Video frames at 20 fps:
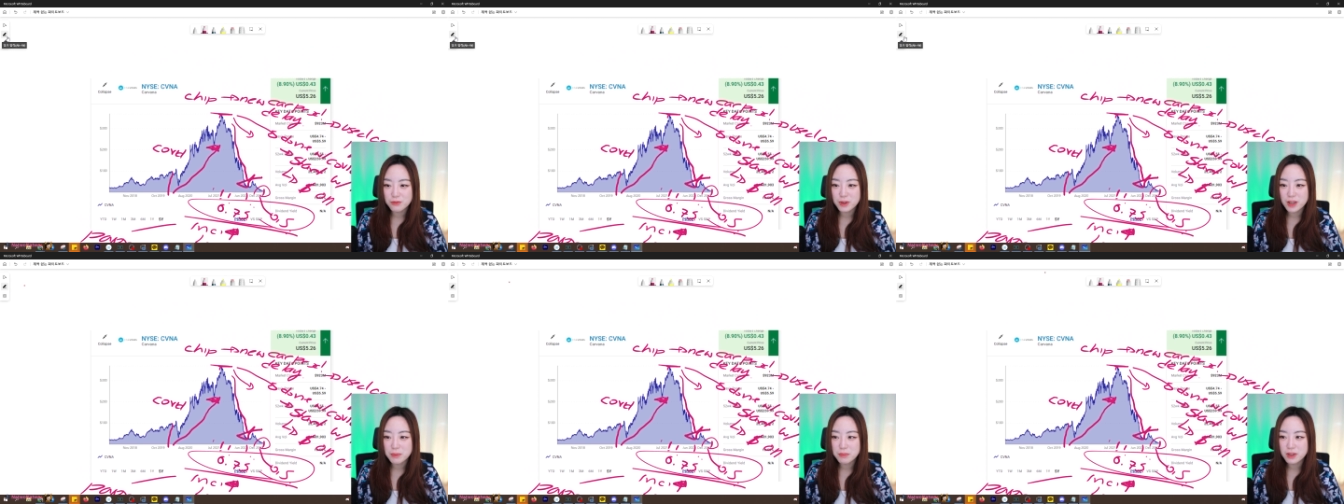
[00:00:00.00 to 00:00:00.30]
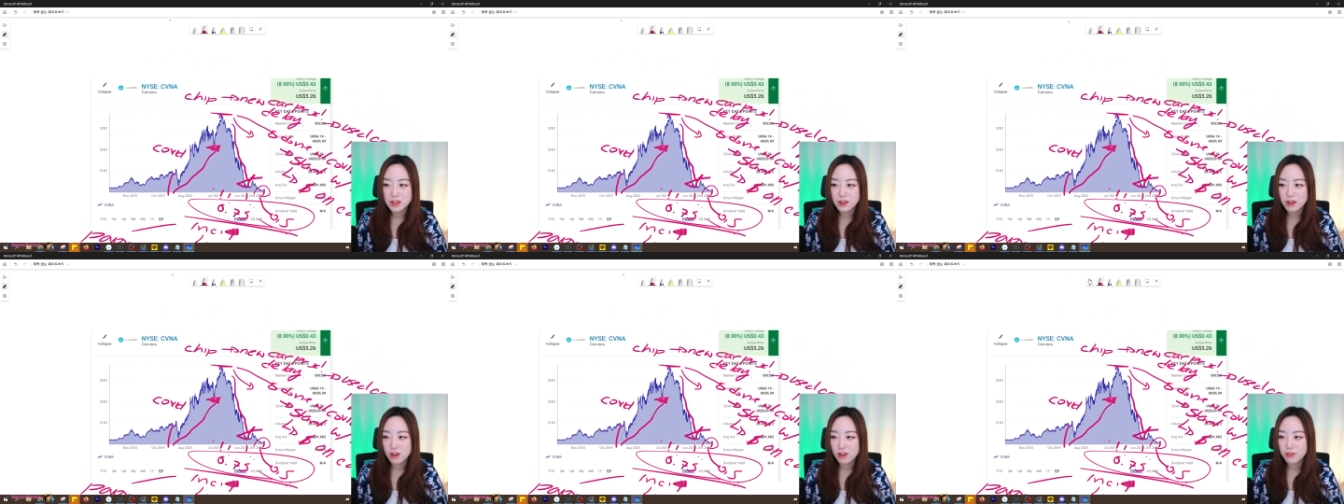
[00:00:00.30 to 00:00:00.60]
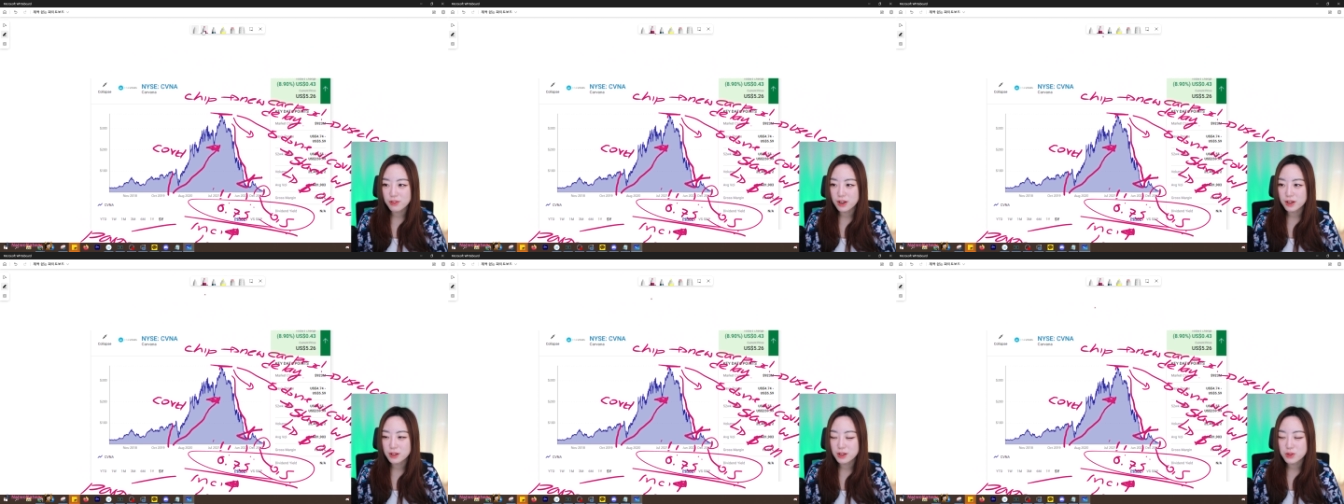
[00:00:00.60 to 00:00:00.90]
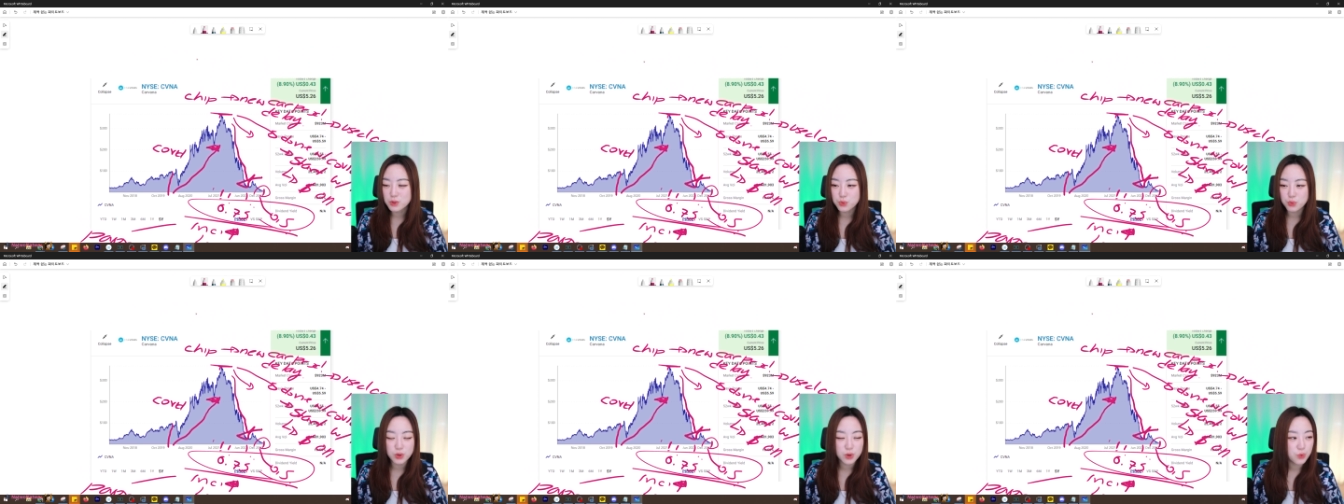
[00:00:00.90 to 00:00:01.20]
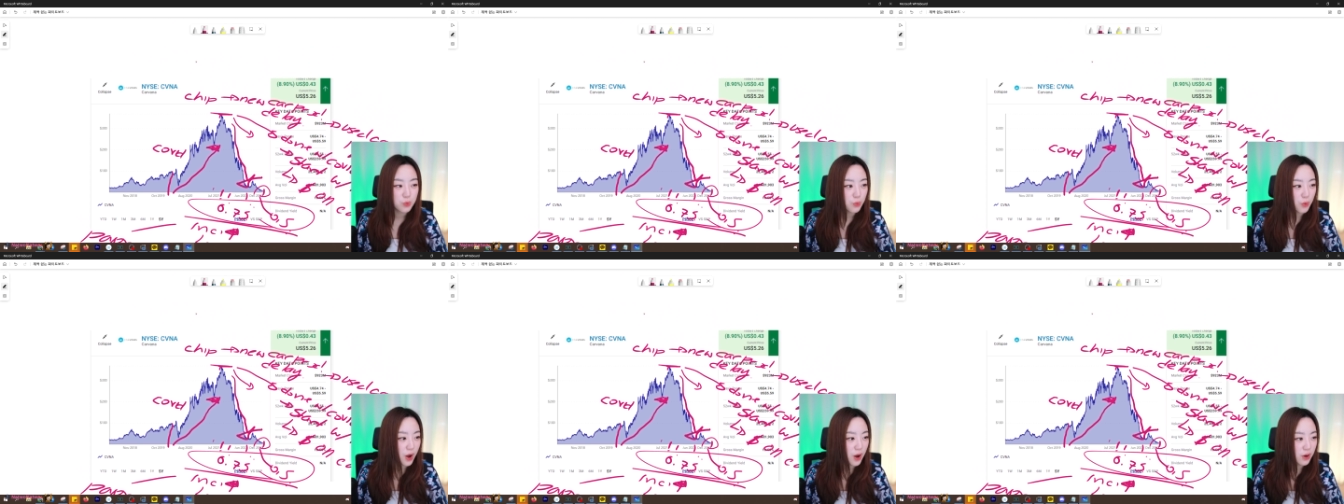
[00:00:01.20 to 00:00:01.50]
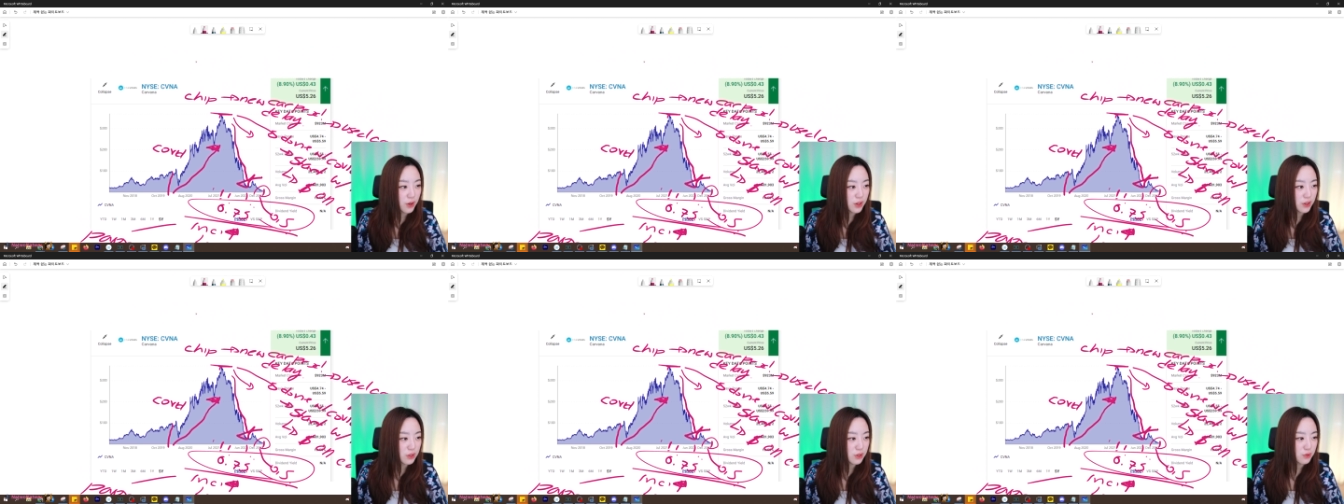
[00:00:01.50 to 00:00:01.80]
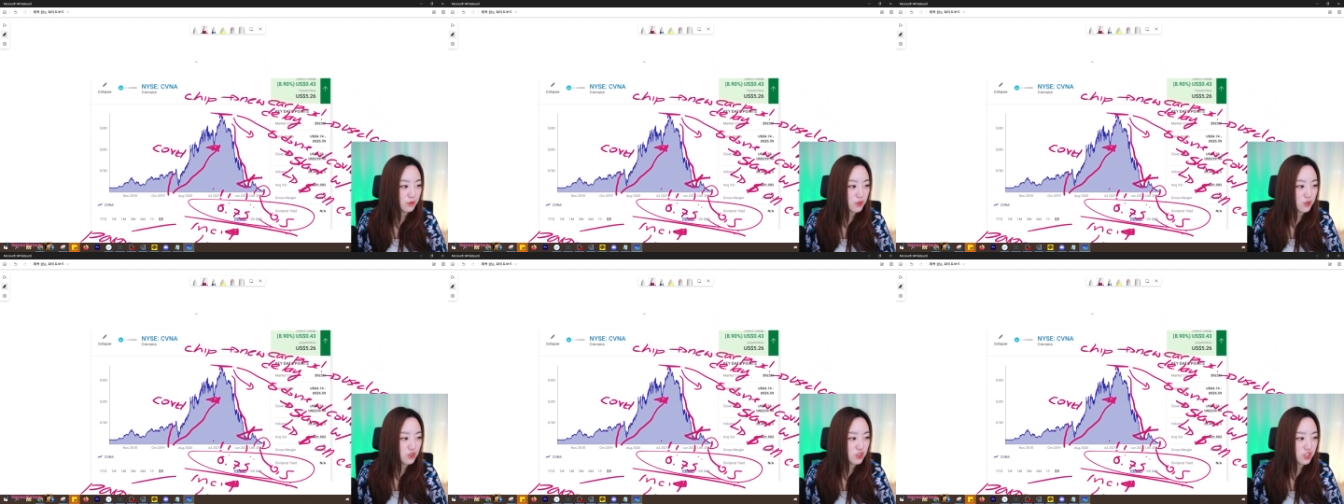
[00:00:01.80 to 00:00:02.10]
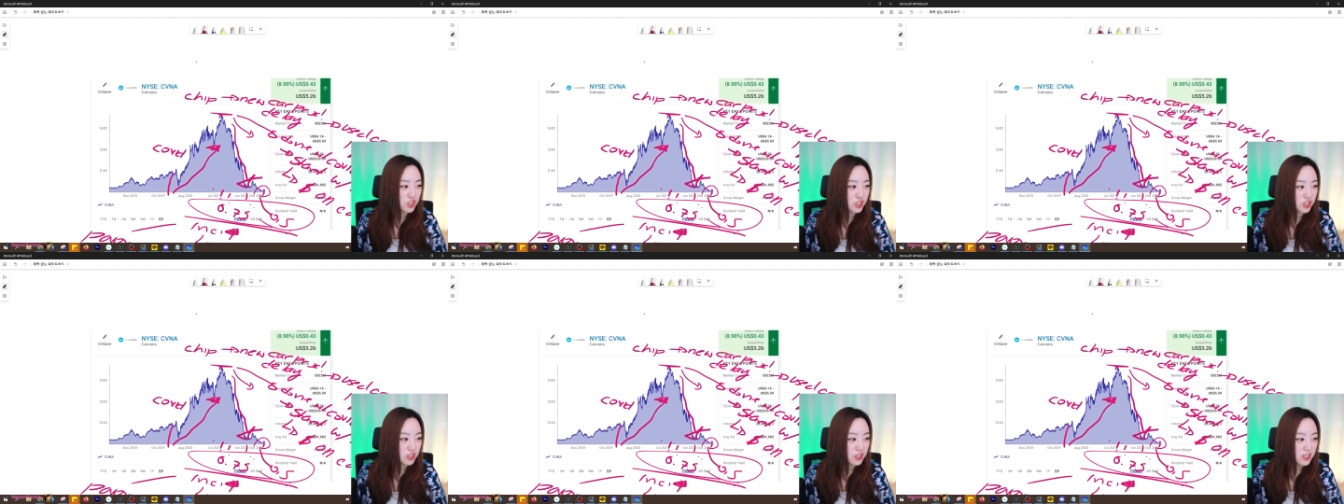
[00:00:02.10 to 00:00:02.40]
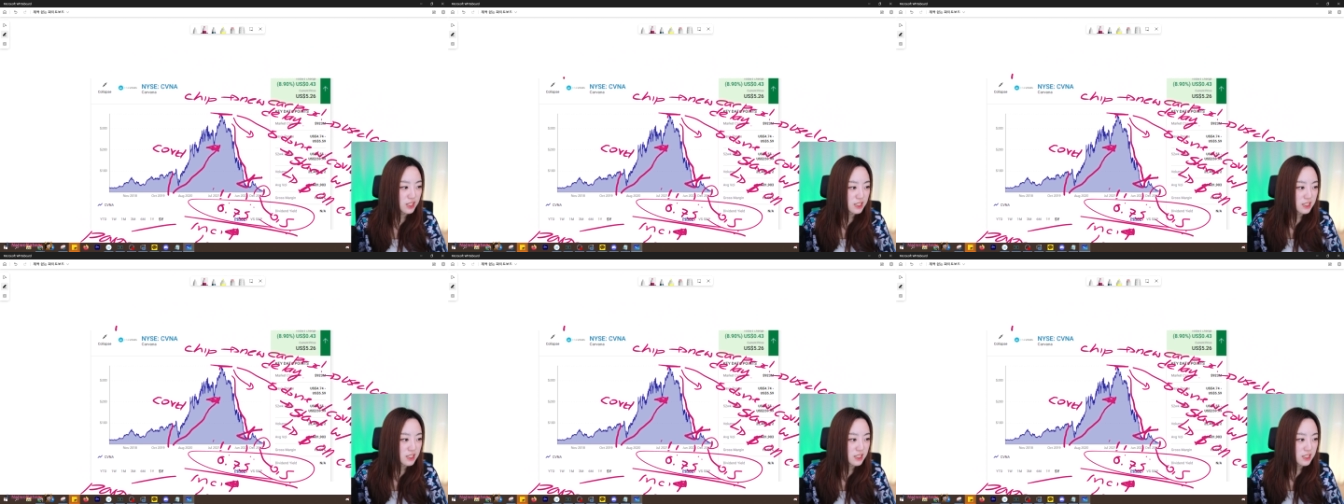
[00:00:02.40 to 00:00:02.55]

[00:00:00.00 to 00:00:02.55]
maybe Carvana doing well in the future?